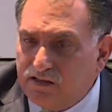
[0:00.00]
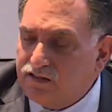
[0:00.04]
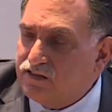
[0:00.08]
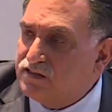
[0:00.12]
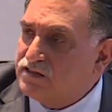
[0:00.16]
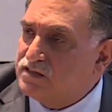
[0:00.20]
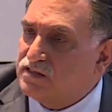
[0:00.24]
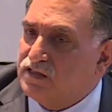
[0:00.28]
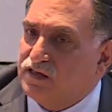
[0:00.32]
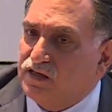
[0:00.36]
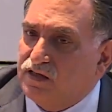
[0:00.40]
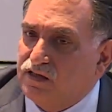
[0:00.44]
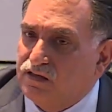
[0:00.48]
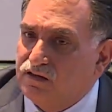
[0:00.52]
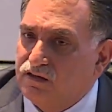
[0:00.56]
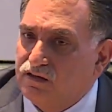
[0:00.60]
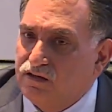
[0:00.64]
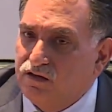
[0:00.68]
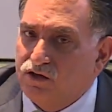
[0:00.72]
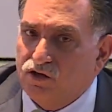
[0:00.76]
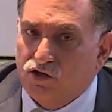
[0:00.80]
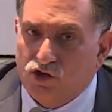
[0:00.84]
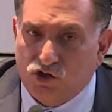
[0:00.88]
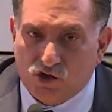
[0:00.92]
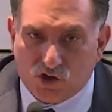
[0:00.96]
people
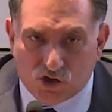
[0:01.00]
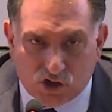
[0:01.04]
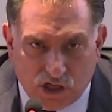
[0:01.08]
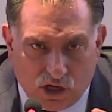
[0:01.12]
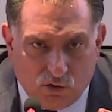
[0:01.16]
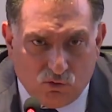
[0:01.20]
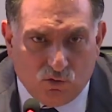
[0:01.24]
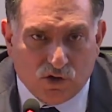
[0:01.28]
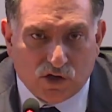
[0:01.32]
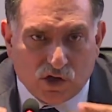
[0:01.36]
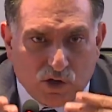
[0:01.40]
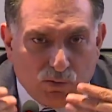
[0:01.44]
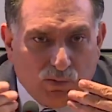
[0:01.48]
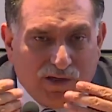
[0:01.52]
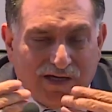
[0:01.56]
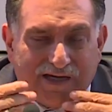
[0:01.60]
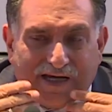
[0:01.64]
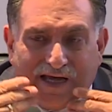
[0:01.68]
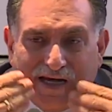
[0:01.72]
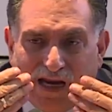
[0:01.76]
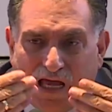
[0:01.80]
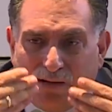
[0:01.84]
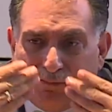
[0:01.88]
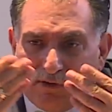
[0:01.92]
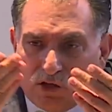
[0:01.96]
feel
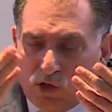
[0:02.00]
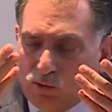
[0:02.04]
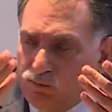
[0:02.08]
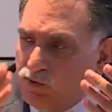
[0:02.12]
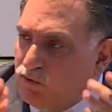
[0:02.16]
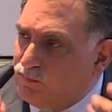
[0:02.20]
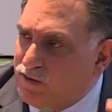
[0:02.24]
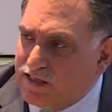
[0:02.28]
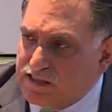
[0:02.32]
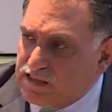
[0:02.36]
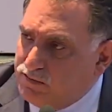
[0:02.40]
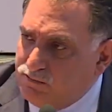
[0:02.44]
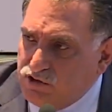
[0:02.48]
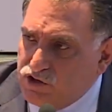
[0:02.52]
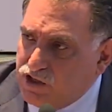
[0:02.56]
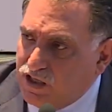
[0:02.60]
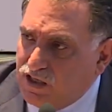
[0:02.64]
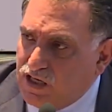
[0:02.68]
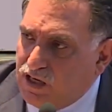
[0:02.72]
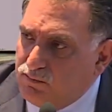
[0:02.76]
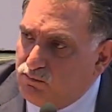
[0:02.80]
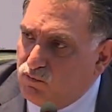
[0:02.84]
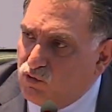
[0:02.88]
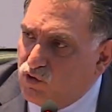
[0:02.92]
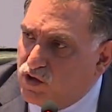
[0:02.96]
that even
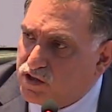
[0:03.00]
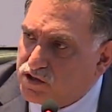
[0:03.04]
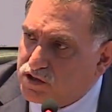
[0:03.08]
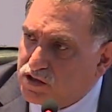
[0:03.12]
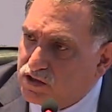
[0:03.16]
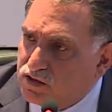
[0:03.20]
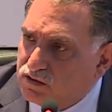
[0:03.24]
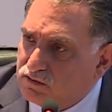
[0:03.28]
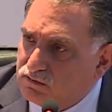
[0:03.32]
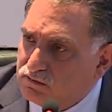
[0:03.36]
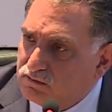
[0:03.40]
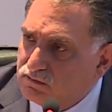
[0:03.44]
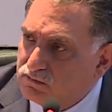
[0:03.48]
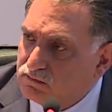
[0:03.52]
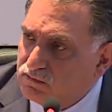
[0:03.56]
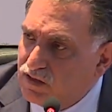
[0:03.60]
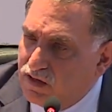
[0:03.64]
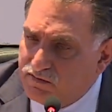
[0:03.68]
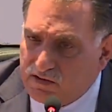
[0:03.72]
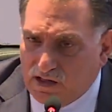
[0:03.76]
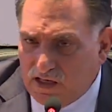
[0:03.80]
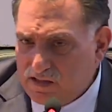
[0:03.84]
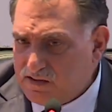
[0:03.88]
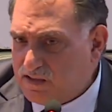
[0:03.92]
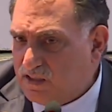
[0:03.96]

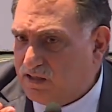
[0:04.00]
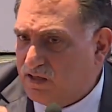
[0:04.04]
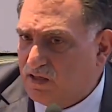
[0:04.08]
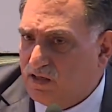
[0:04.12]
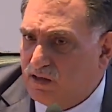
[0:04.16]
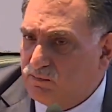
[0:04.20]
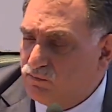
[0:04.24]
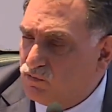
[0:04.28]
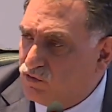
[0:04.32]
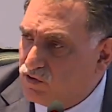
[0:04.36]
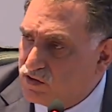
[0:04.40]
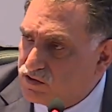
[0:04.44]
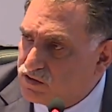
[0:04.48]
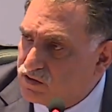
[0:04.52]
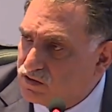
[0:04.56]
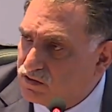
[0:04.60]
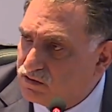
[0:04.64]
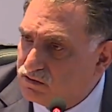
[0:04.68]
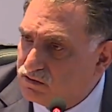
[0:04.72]
diplomatically you do not